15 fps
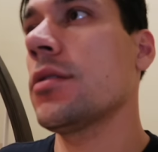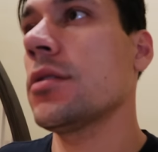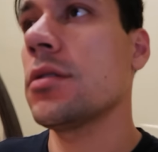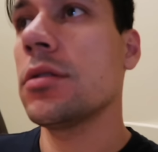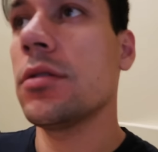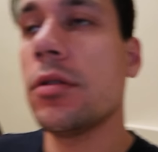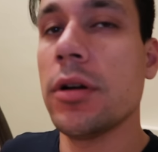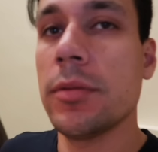
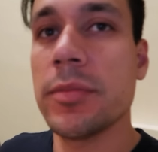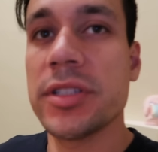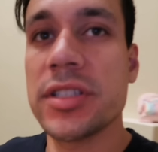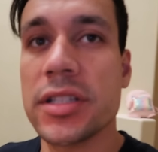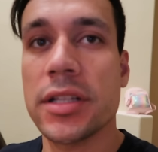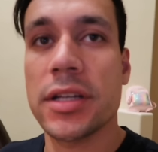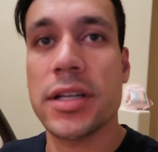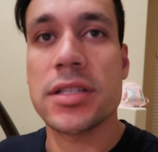so I'm
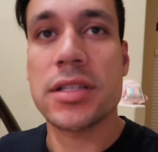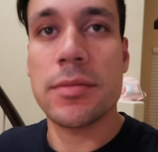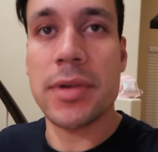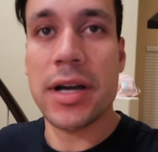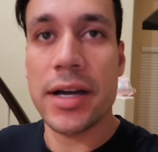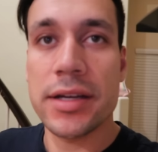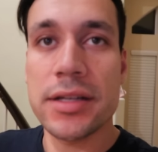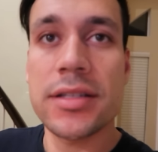just gonna get some
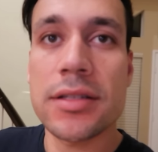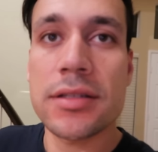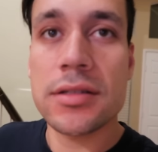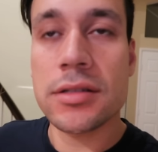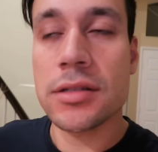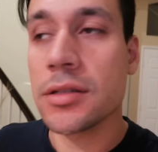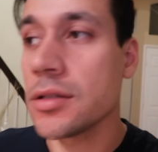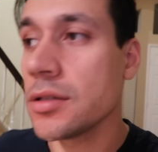
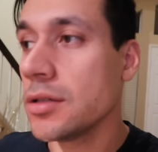eyes.